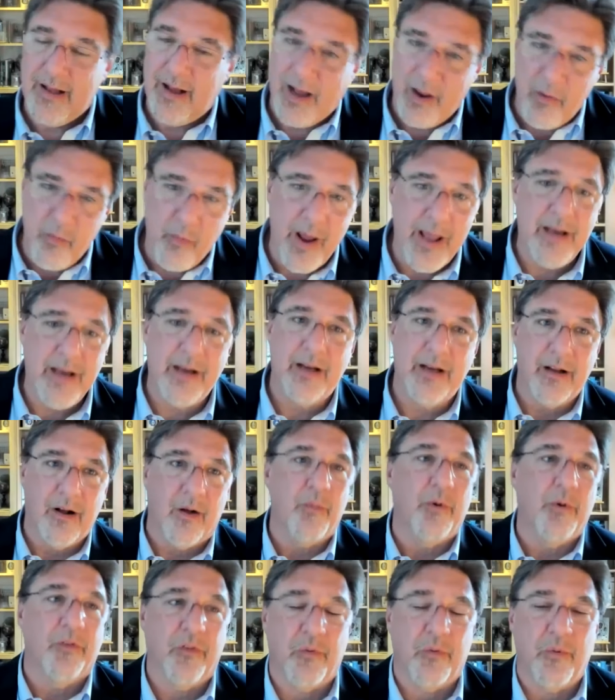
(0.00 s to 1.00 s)
I waited
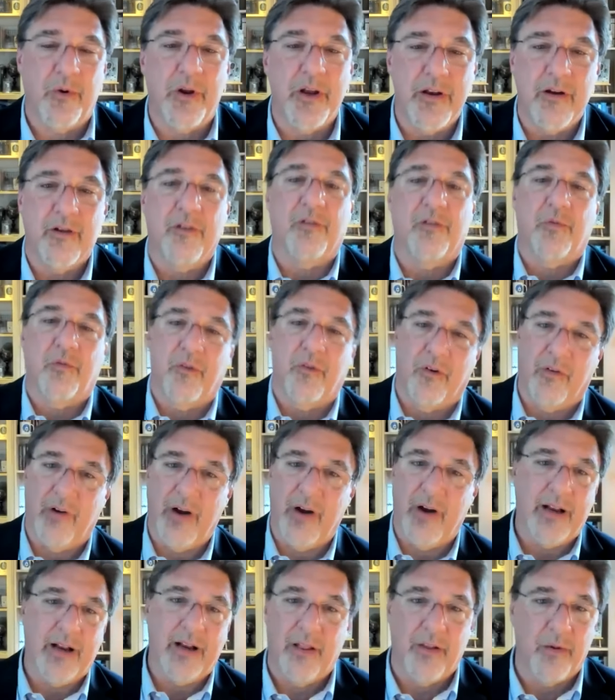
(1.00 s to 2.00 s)
almost three years before
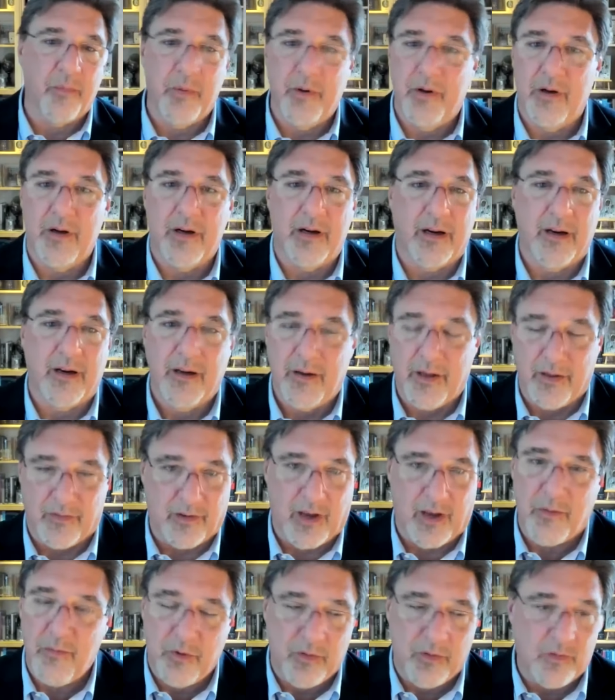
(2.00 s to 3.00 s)
writing another book
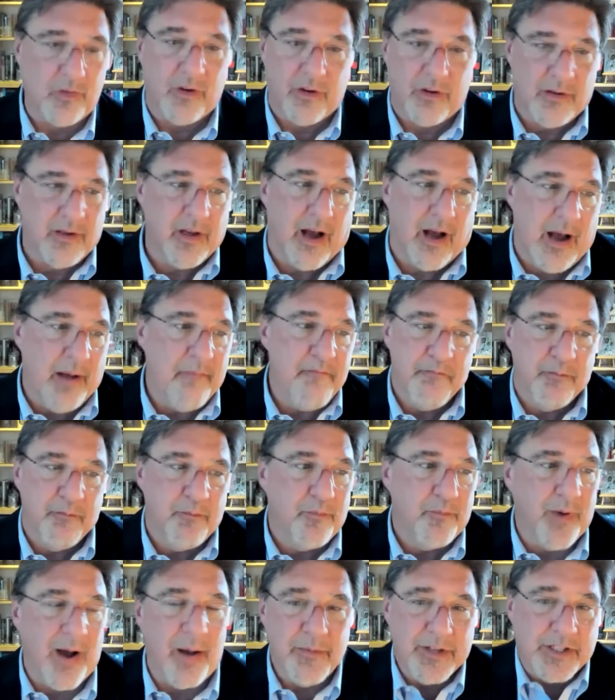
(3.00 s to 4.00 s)
because I was I'm
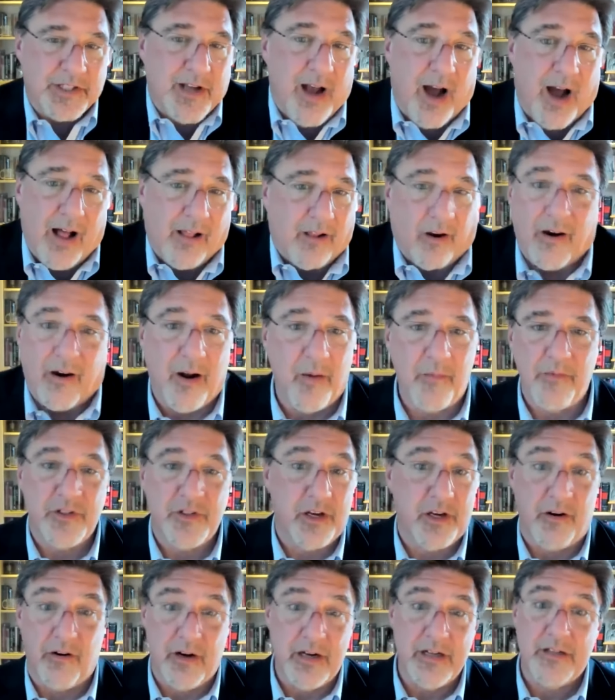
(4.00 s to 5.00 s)
I'm a scholar. I
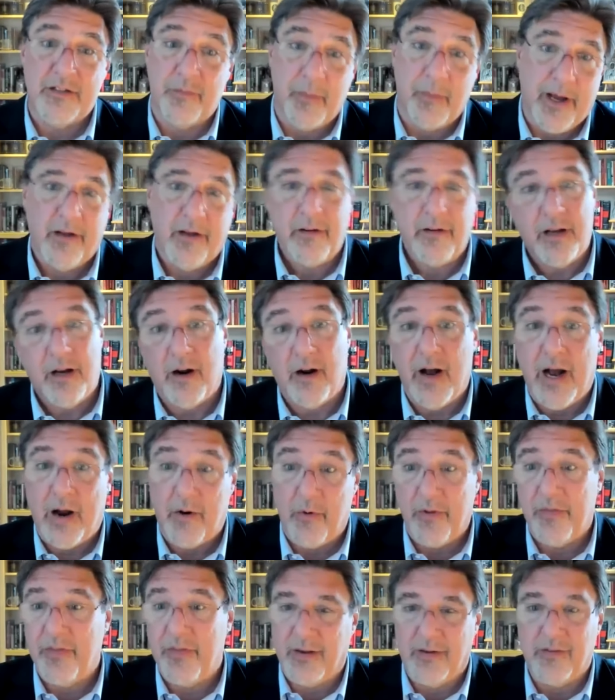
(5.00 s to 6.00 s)
was curious about you know
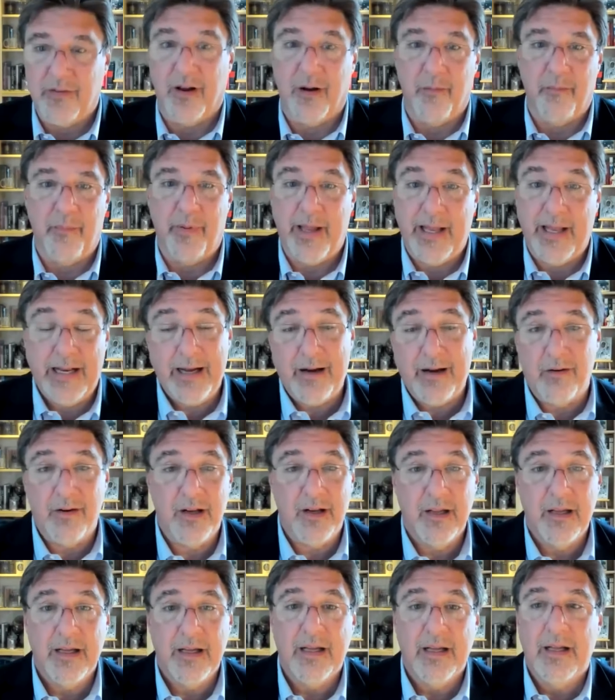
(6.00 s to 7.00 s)
how are things going to pan out,
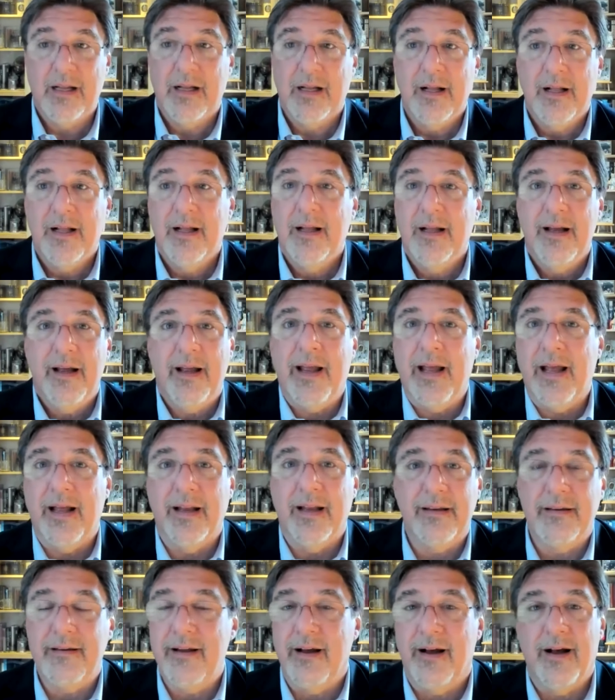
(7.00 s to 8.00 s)

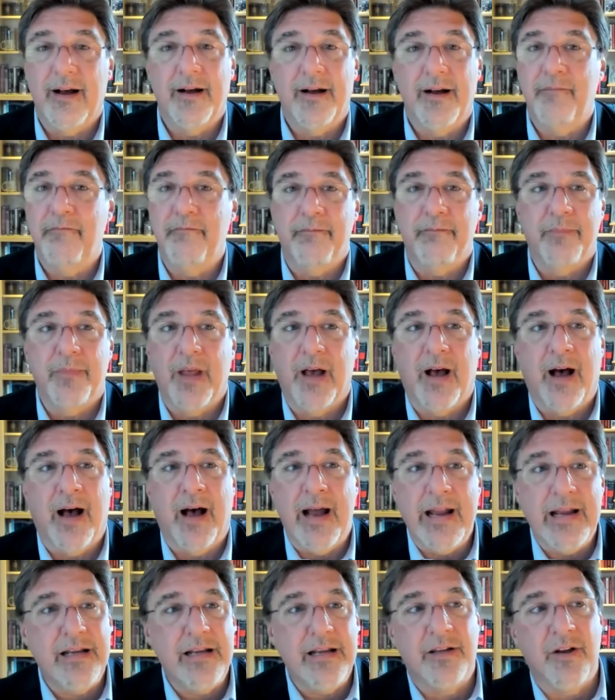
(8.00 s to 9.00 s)
and um,
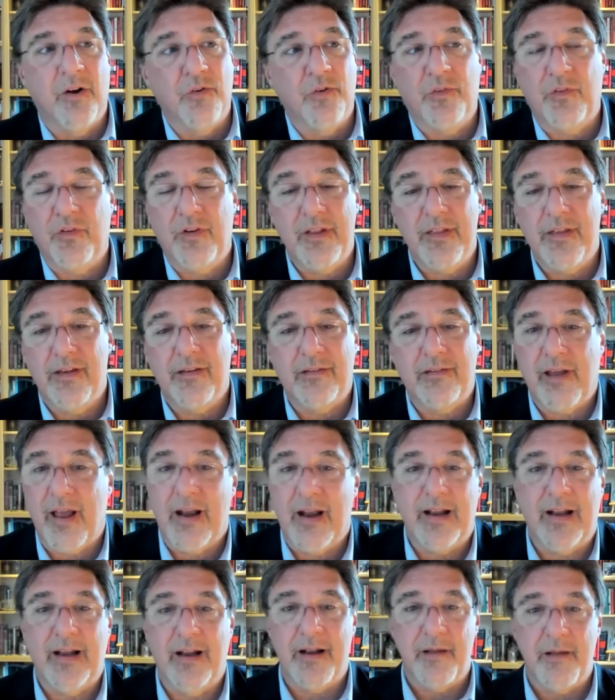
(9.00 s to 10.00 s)
I don't see this
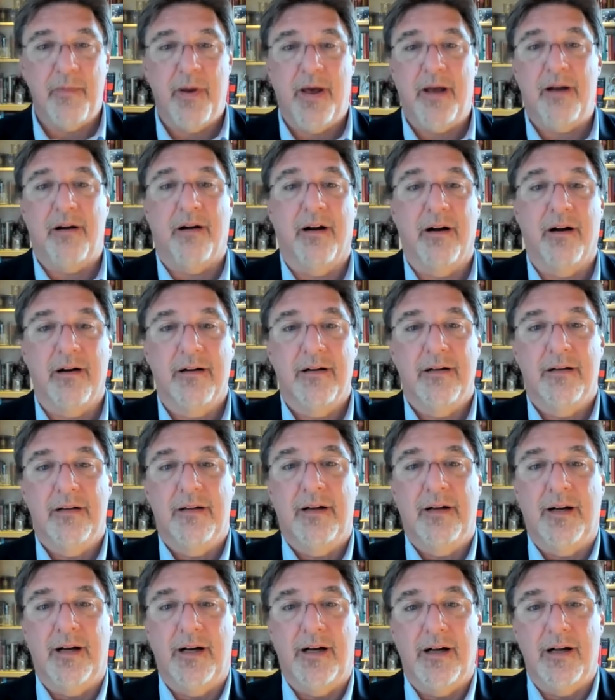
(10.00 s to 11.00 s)
getting any better,
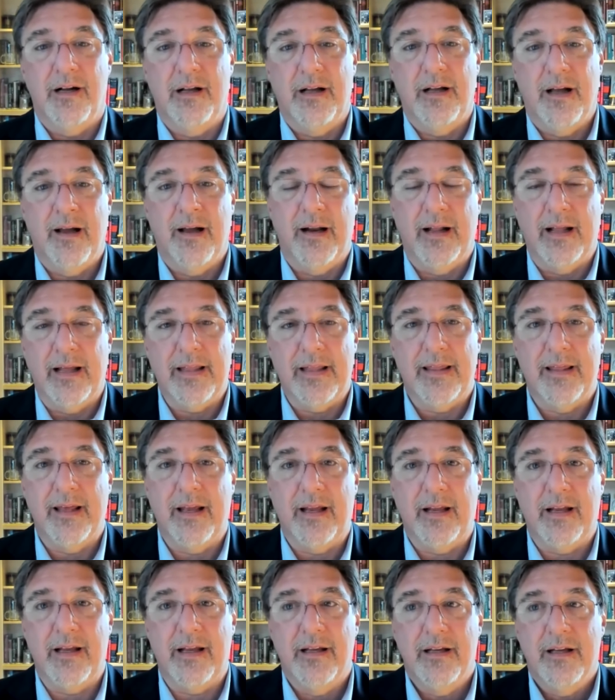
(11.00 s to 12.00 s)
uh, and I
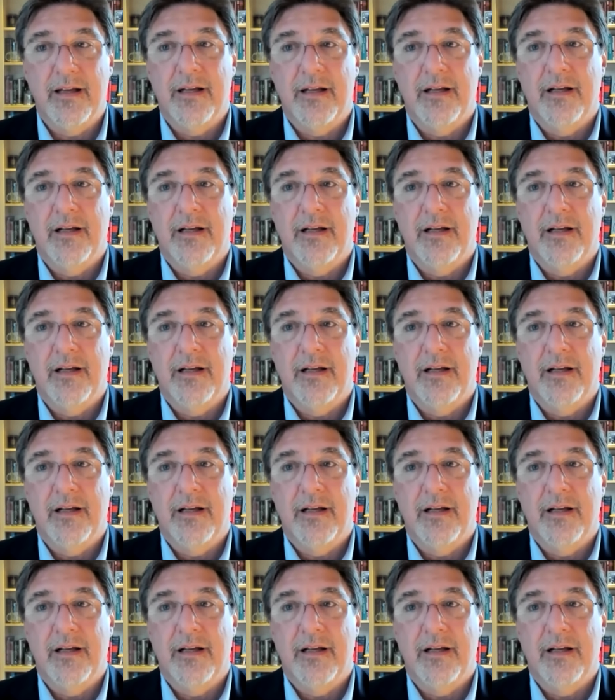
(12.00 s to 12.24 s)
think